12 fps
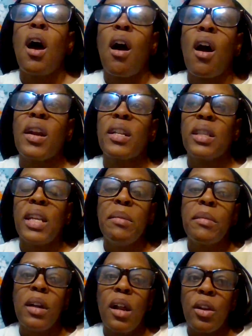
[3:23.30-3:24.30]
our theme
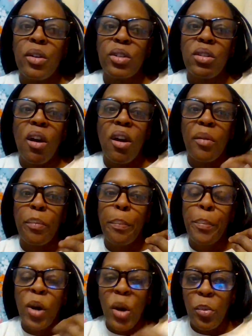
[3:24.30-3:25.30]
colors are
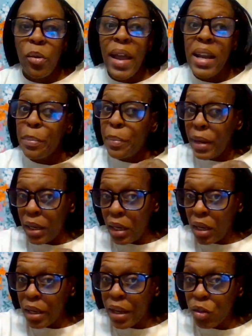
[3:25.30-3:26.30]
purple and
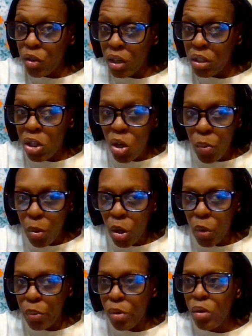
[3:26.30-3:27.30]
pink. As you can tell,
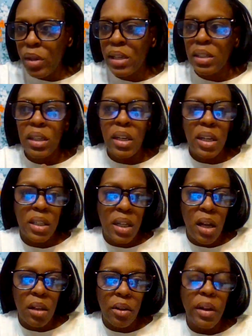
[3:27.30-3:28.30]
purple is his
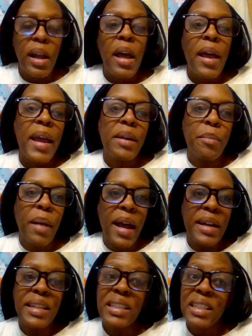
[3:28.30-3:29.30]
color and
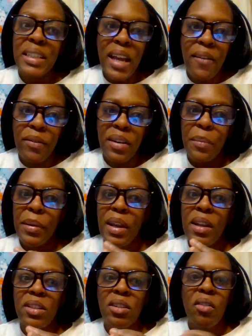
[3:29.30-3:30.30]
mine is definitely
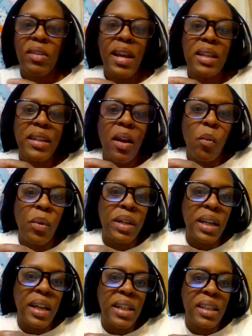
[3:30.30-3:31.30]
pink. So, yes, I wanted
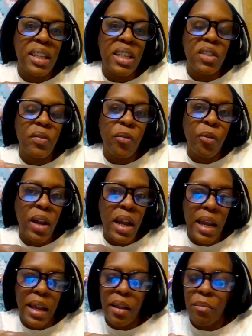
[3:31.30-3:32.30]
to get this for
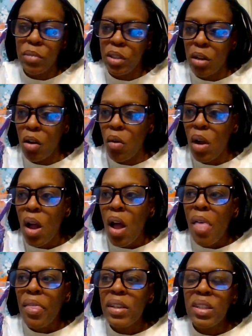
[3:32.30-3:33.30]
him. So,
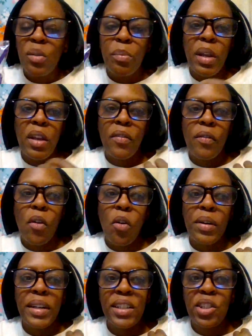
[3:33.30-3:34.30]
this will be
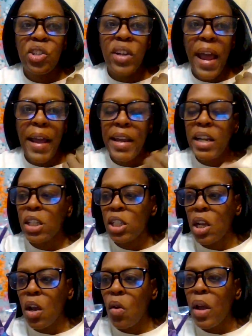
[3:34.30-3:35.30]
on his jacket.
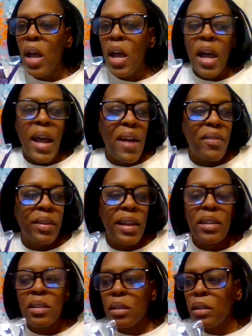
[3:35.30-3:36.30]
So, everything
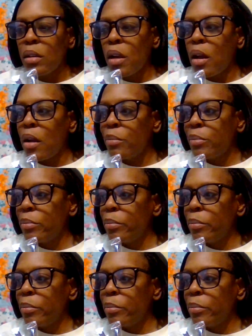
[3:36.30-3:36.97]
is, um,